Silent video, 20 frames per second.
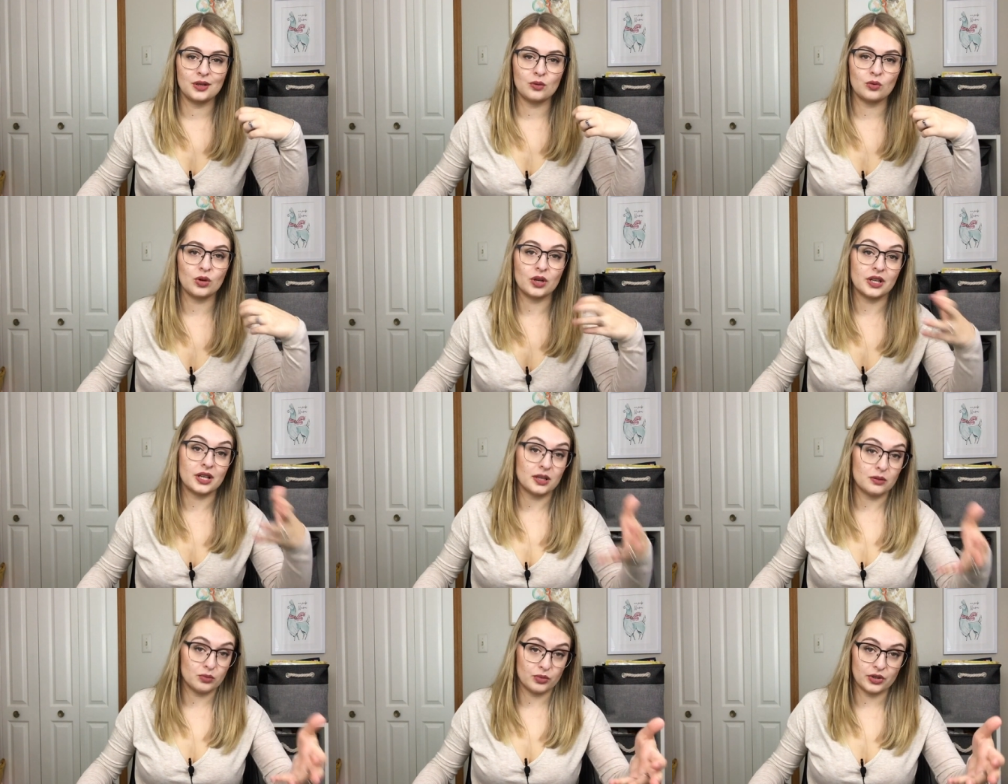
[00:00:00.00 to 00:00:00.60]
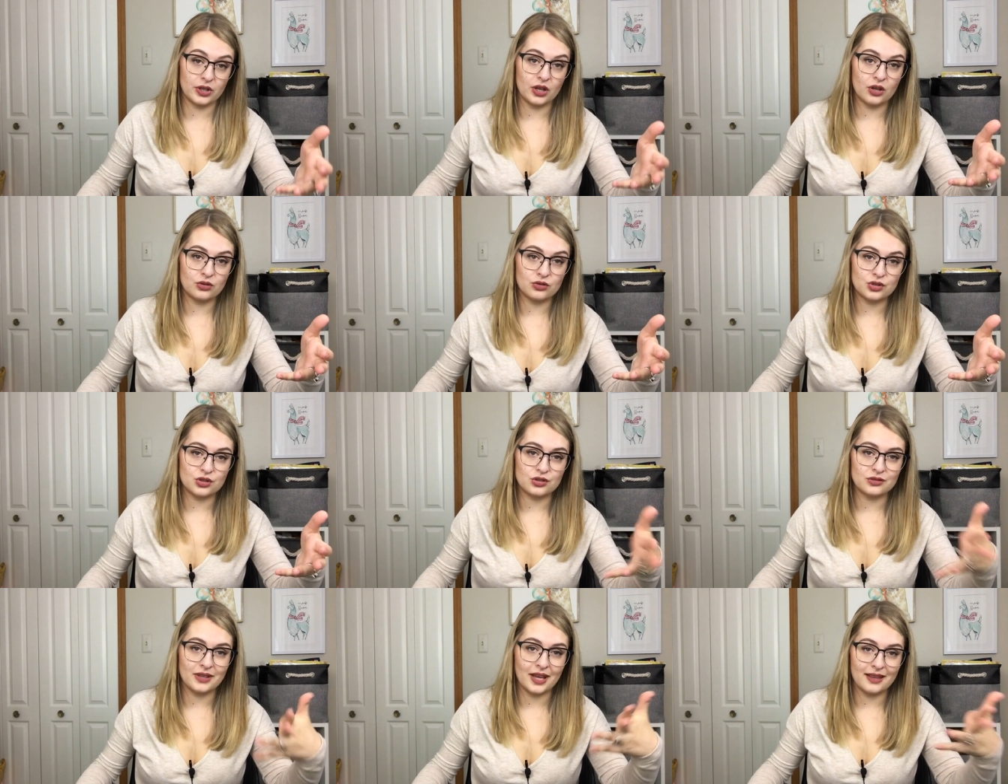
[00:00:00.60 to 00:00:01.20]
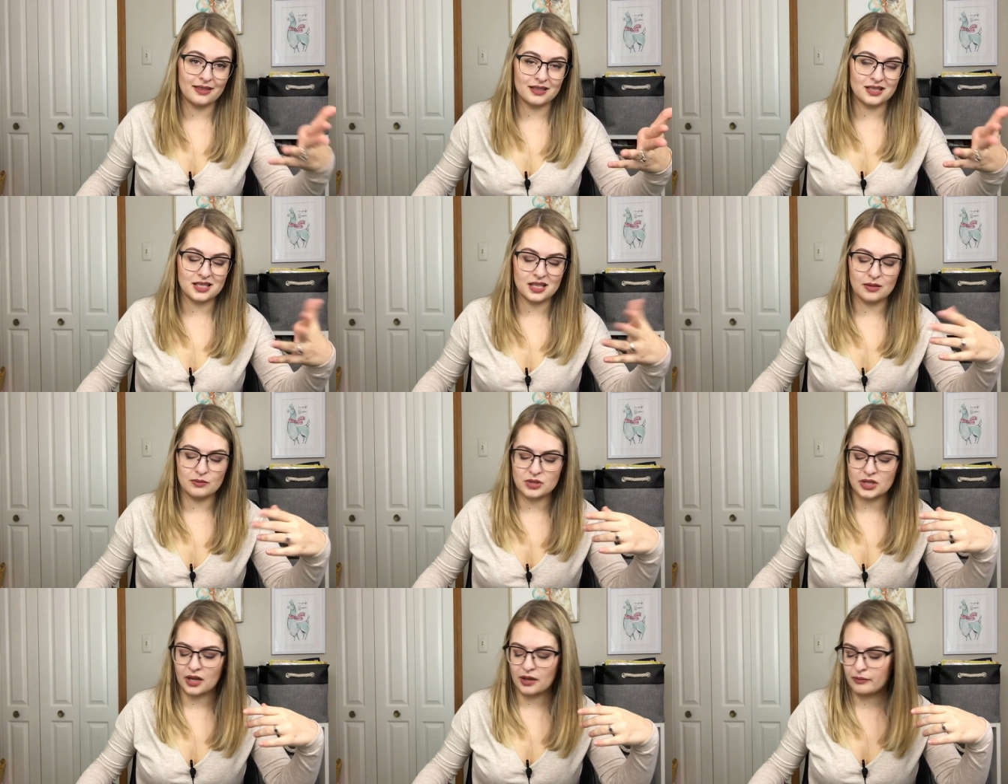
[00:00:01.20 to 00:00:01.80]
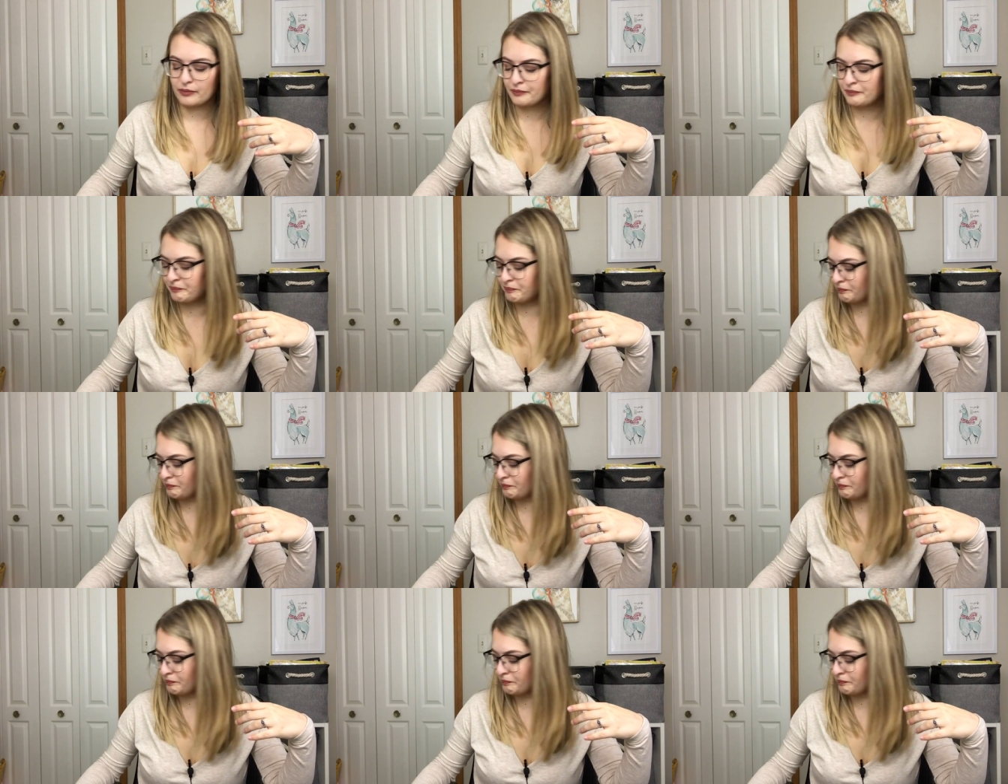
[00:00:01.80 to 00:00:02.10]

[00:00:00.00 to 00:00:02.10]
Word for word: working brioche at the same time.